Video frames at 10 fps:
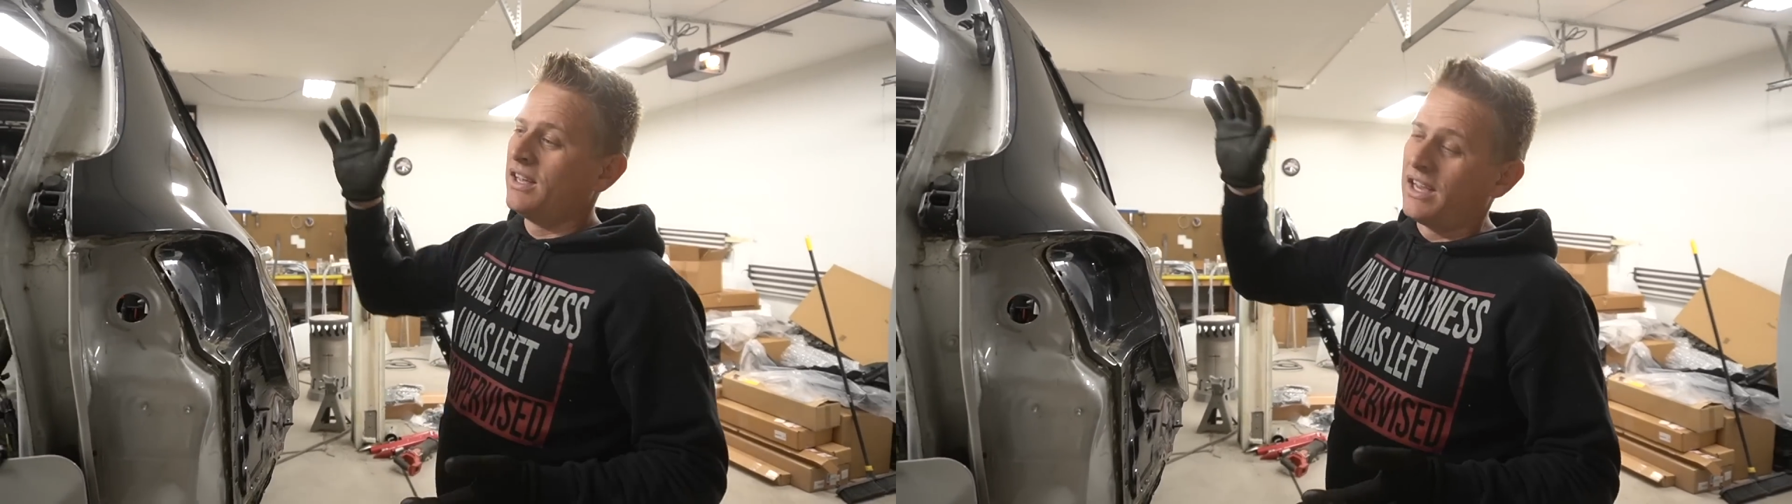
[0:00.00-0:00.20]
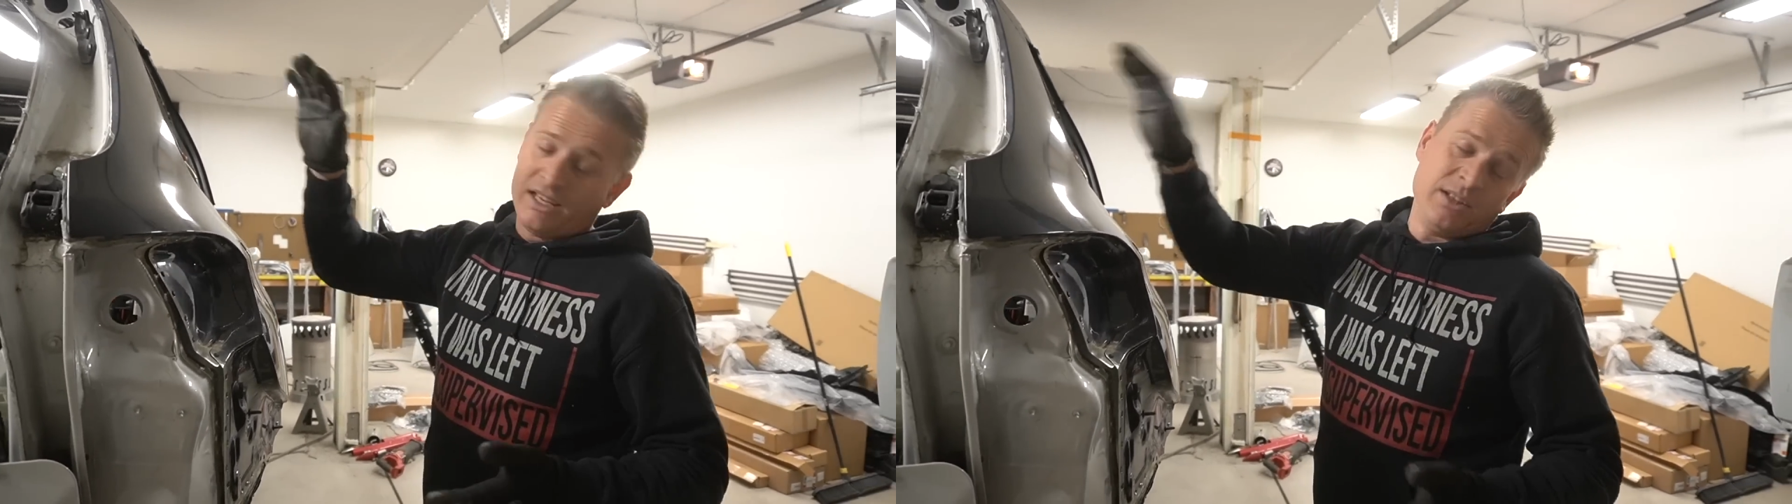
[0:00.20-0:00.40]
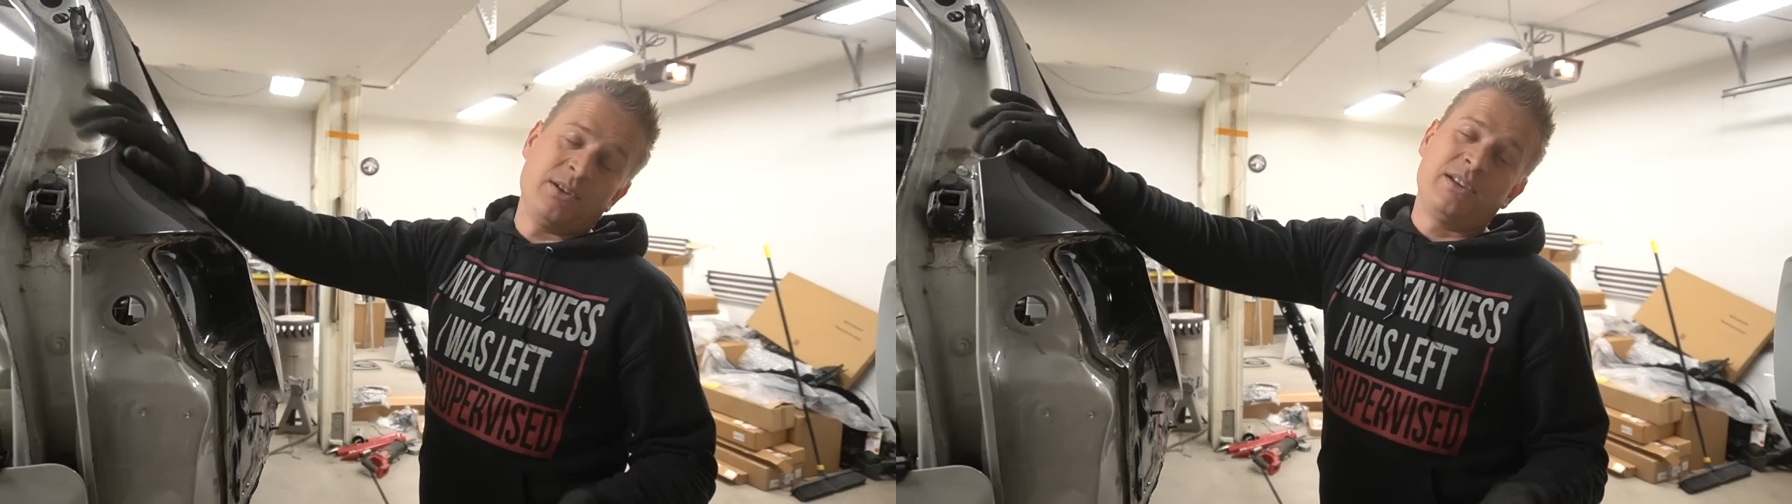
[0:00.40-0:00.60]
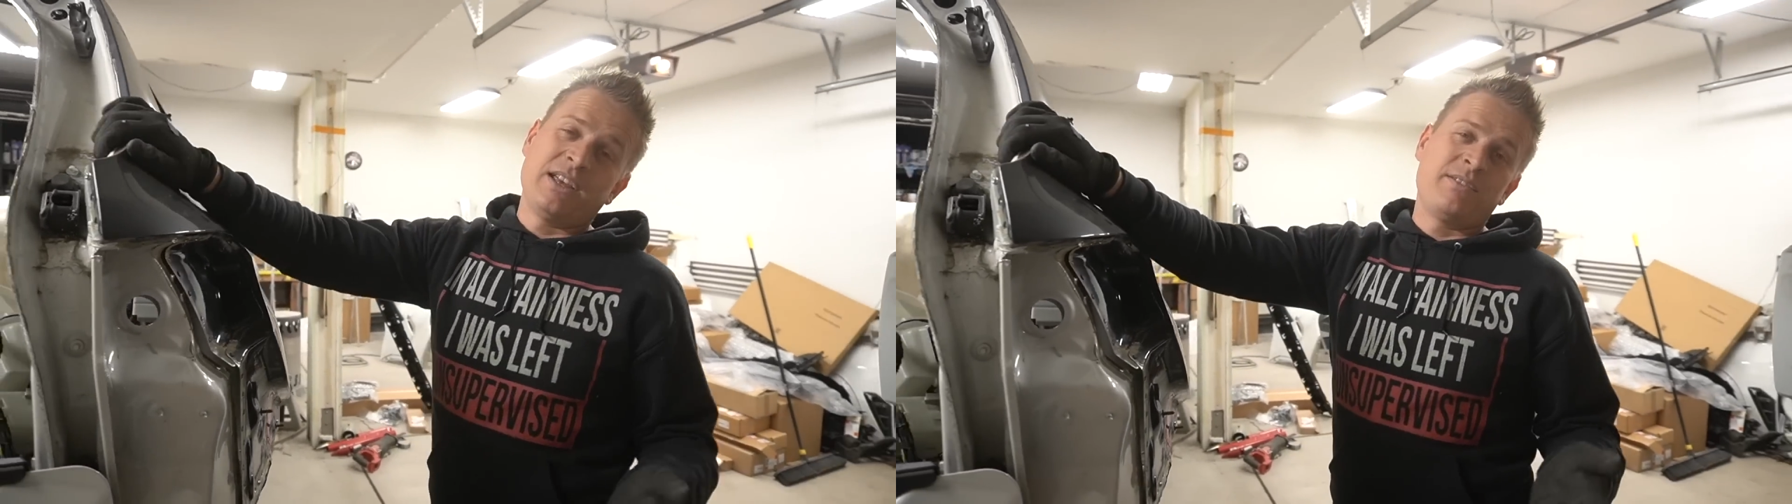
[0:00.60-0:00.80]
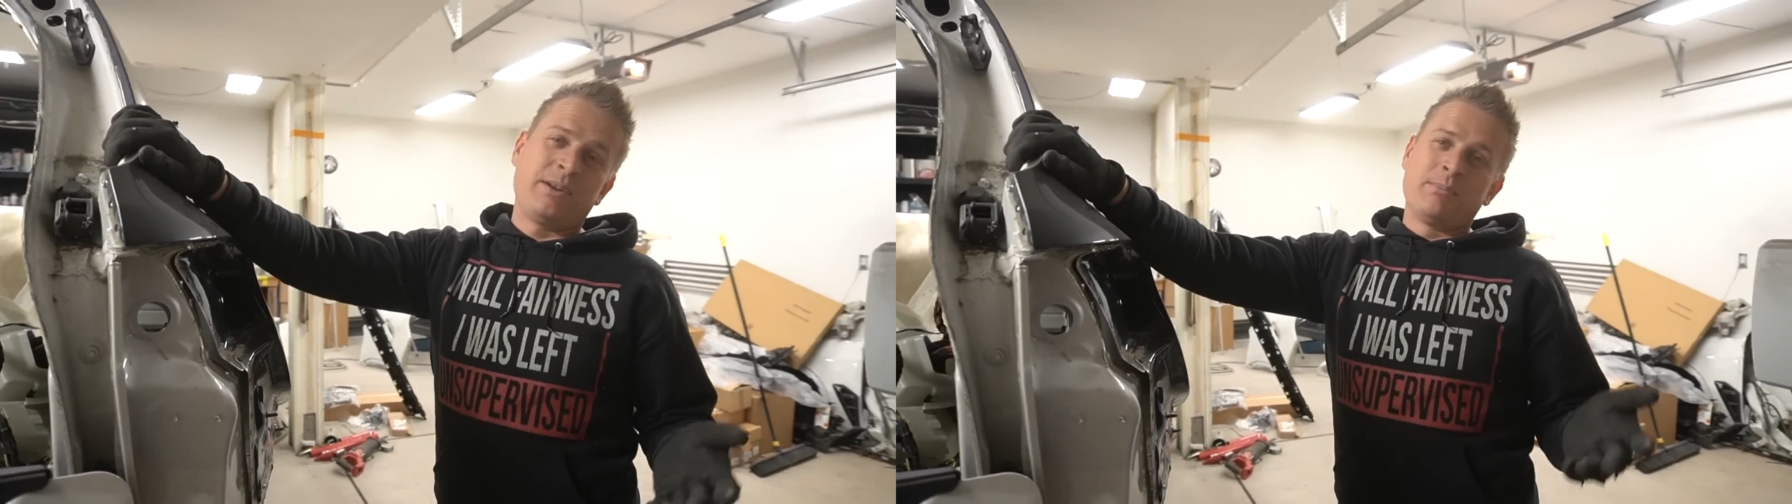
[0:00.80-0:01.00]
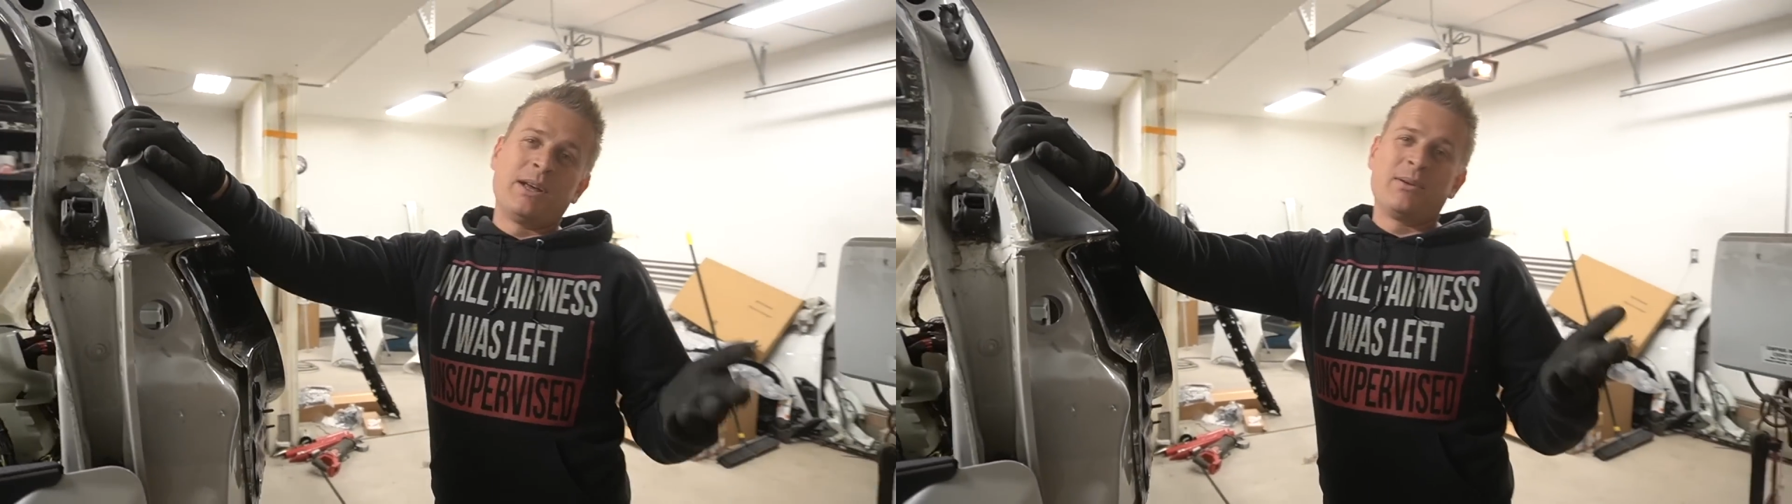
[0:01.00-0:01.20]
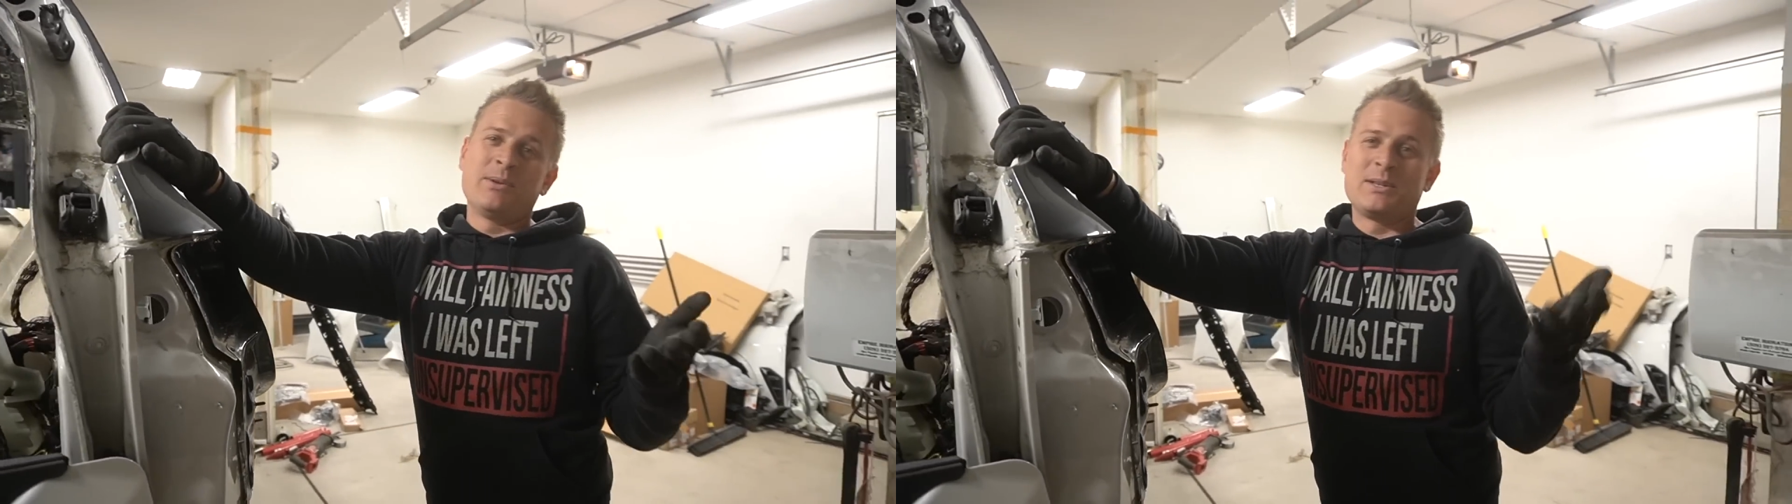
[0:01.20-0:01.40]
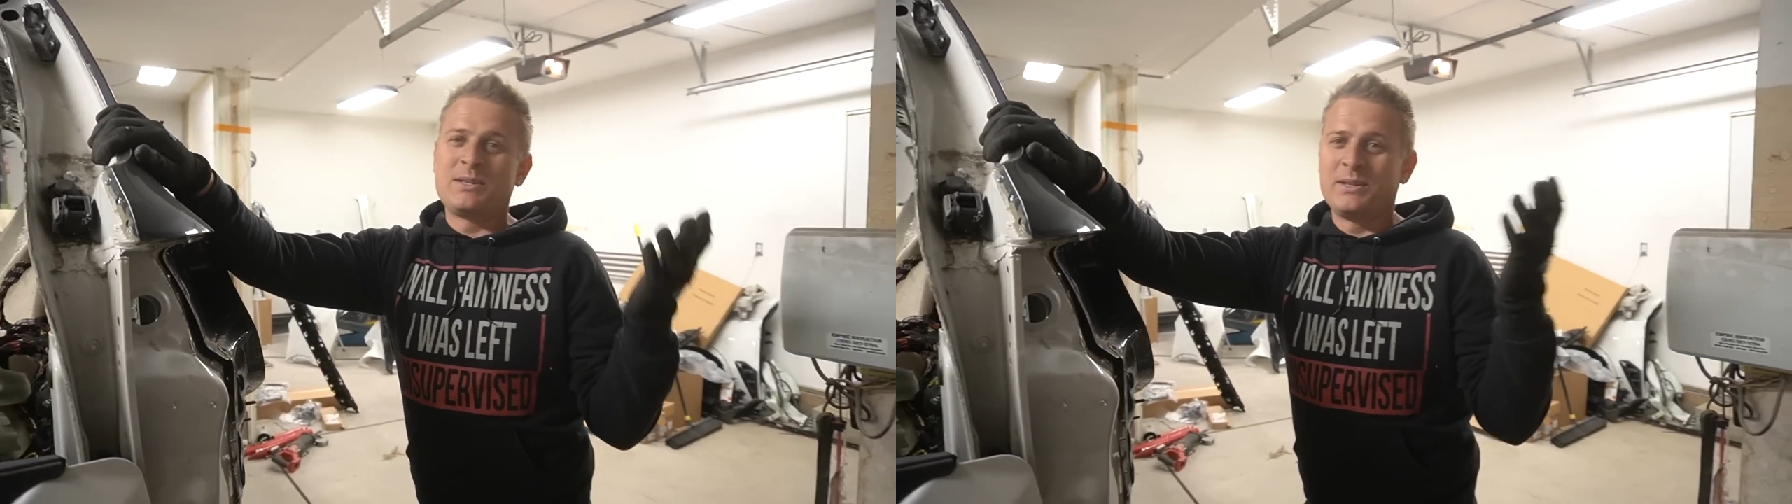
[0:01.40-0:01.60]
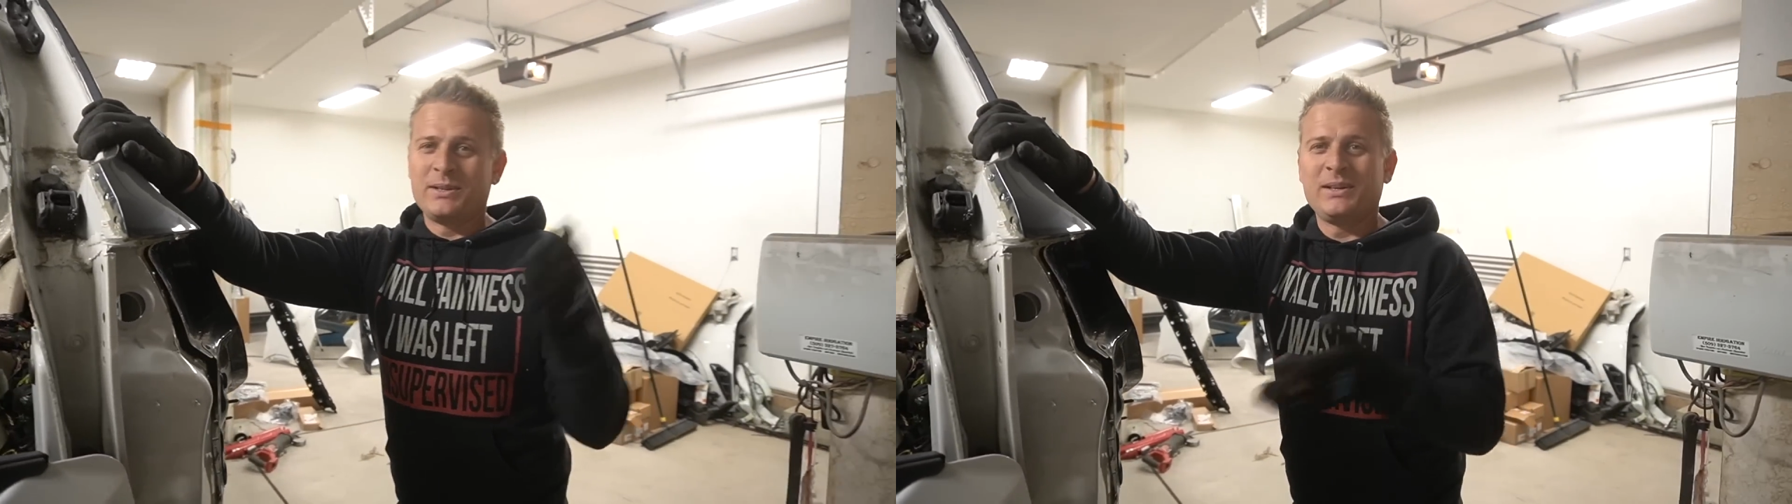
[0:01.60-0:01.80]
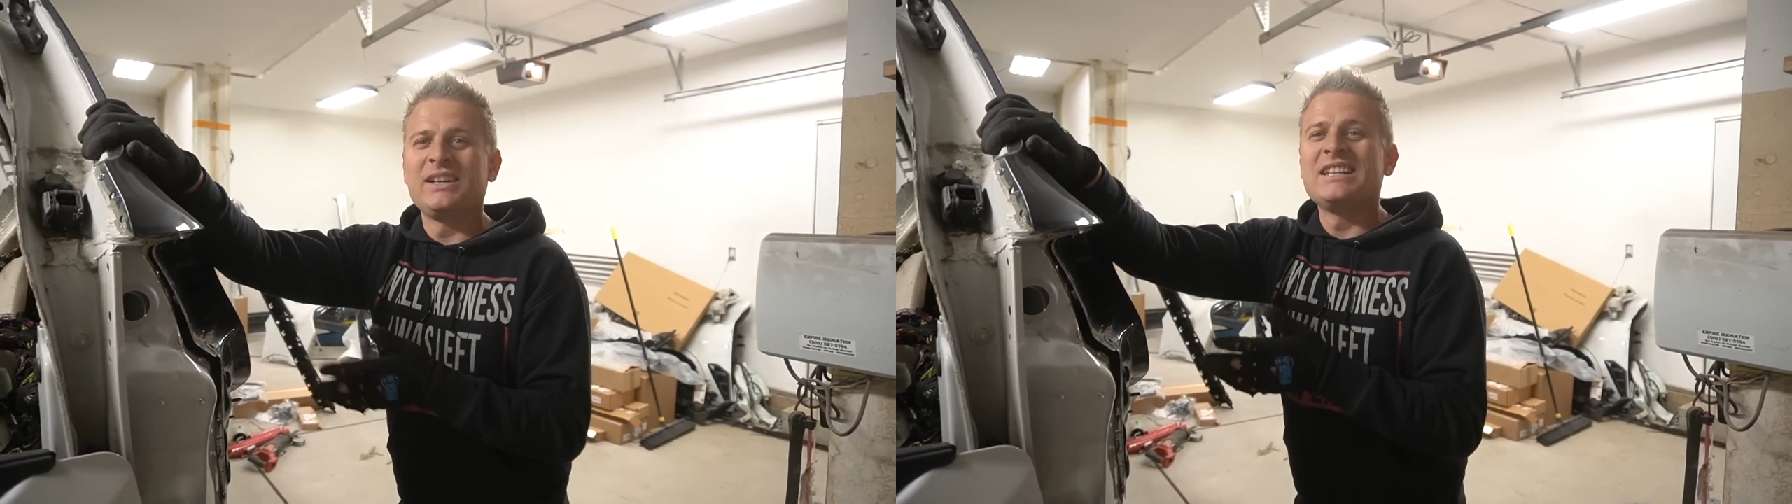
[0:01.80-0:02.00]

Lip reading: I know everybody wants to